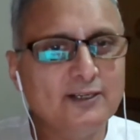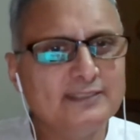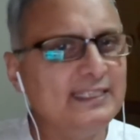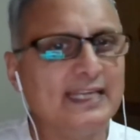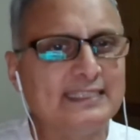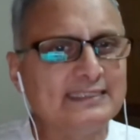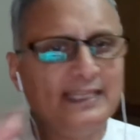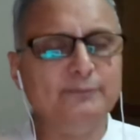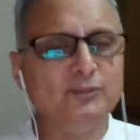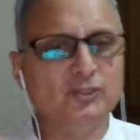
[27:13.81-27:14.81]
see like
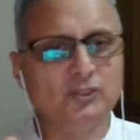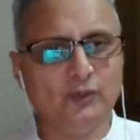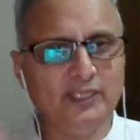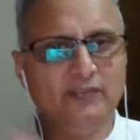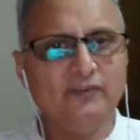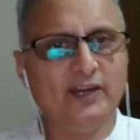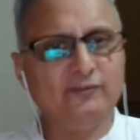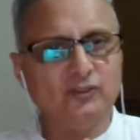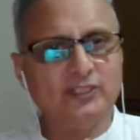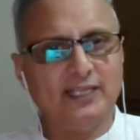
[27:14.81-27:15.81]
same story if i
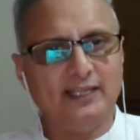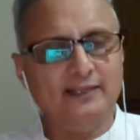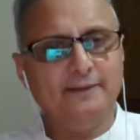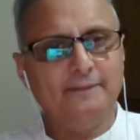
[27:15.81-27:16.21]
have to tell